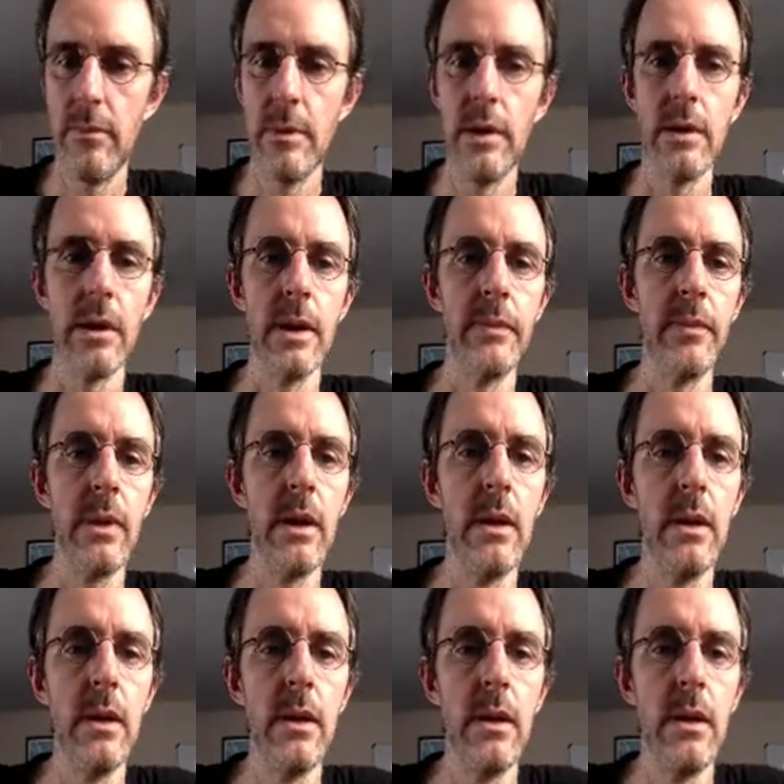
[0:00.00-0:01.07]
Okay.
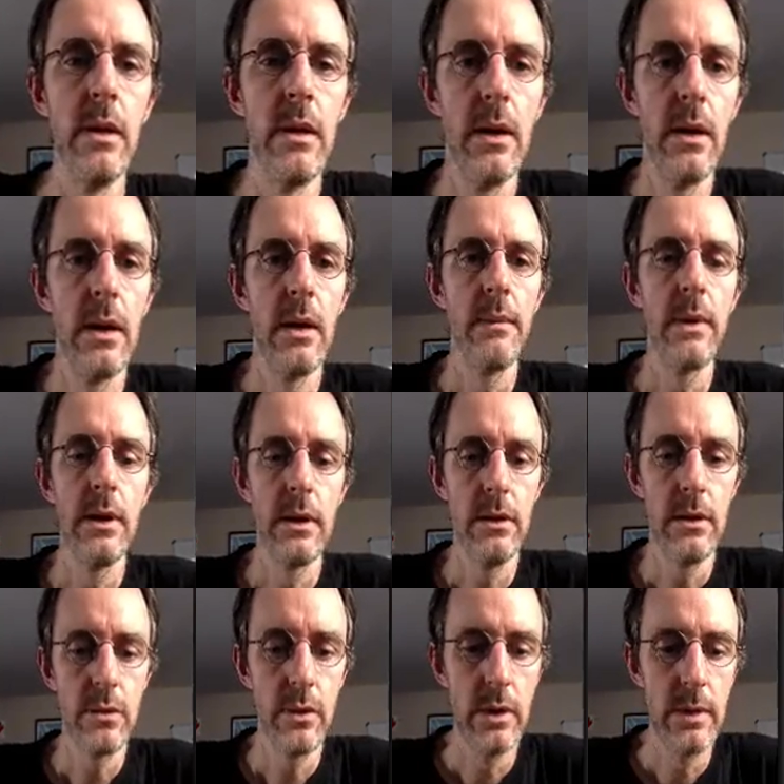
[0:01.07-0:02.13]
I'm going to
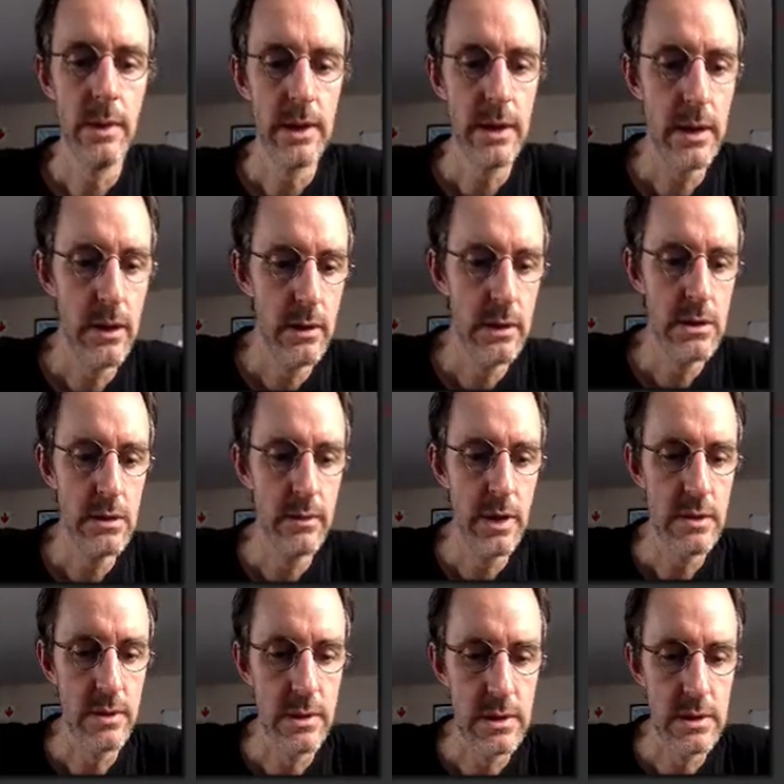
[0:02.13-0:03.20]
not worry about that error too much
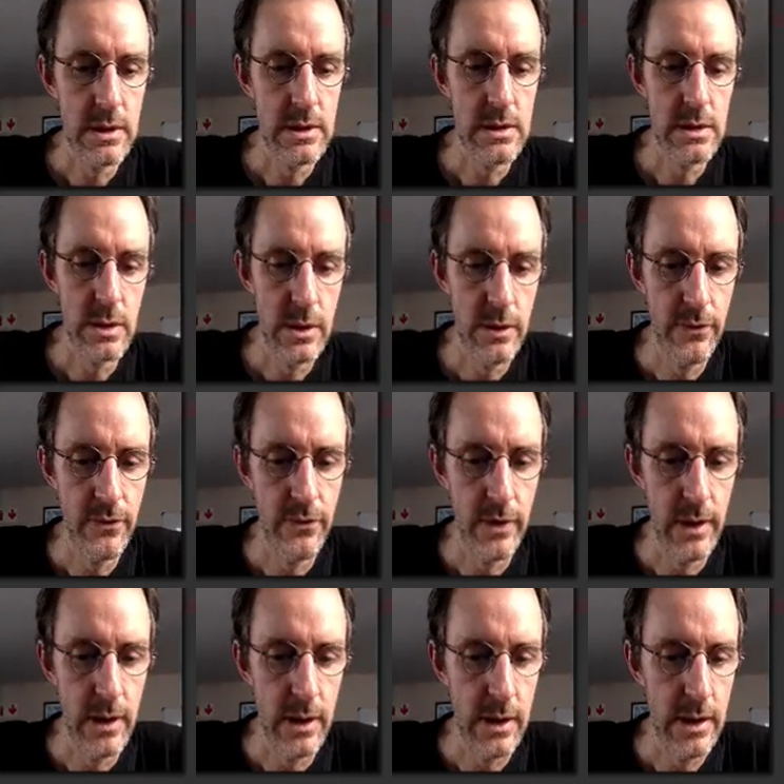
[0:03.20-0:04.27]
because it's sort of,
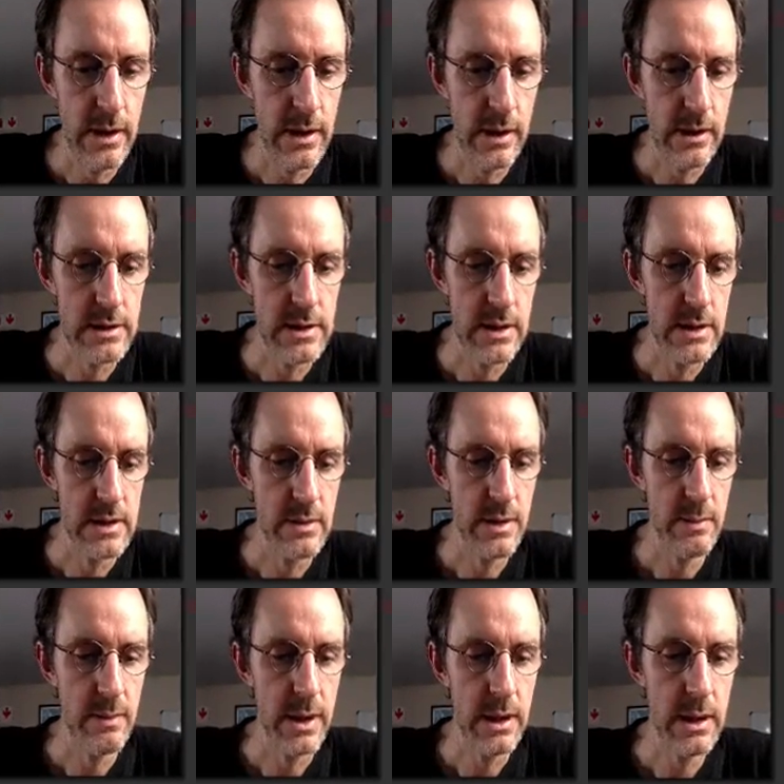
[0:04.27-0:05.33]
again, like I said, it's a
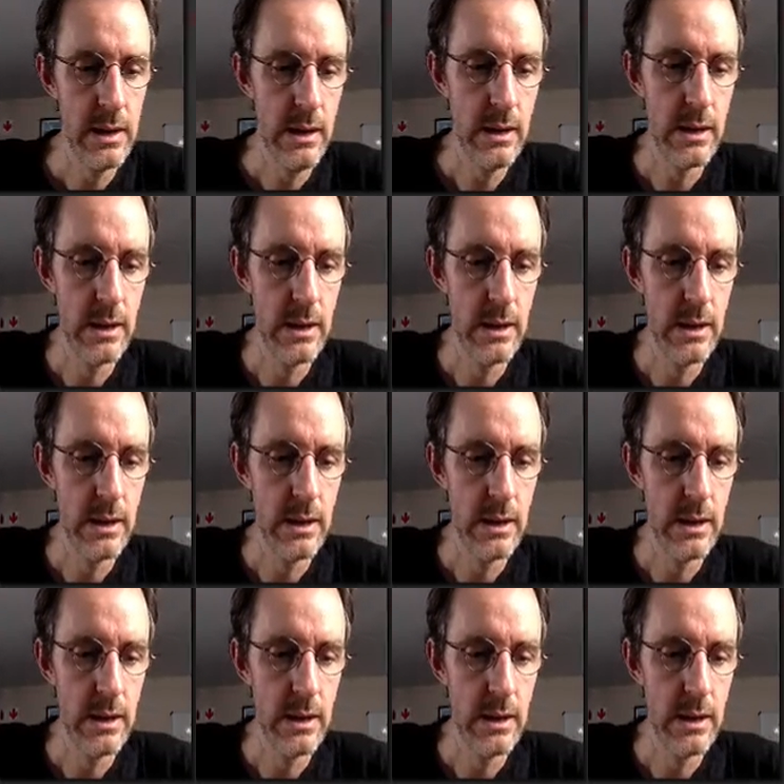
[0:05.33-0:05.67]
bit buggy.